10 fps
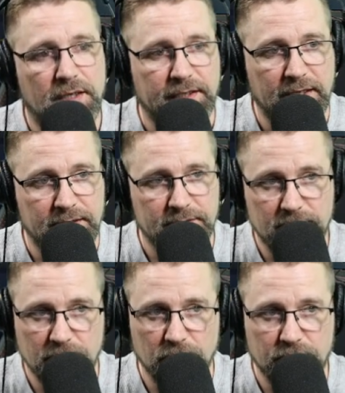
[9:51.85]
Again,
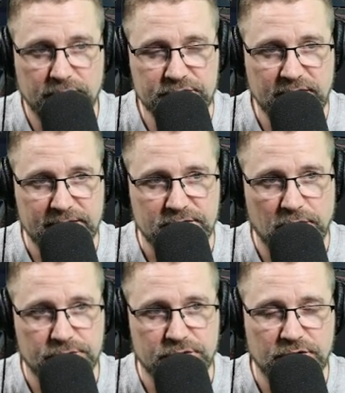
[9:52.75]
low crit chance
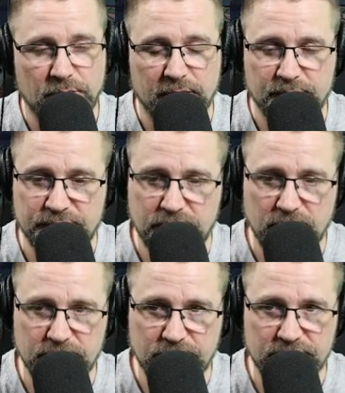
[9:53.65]
though, so do you want to put the
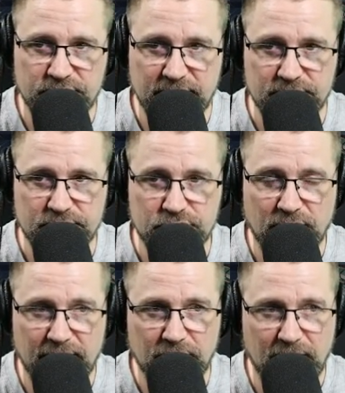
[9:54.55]
crit chance
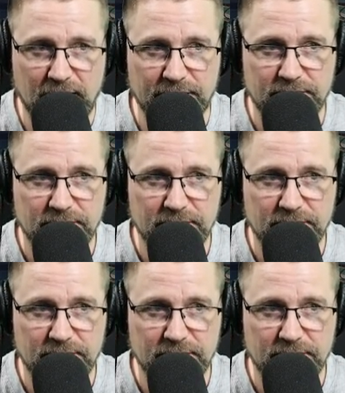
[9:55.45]
triangle on?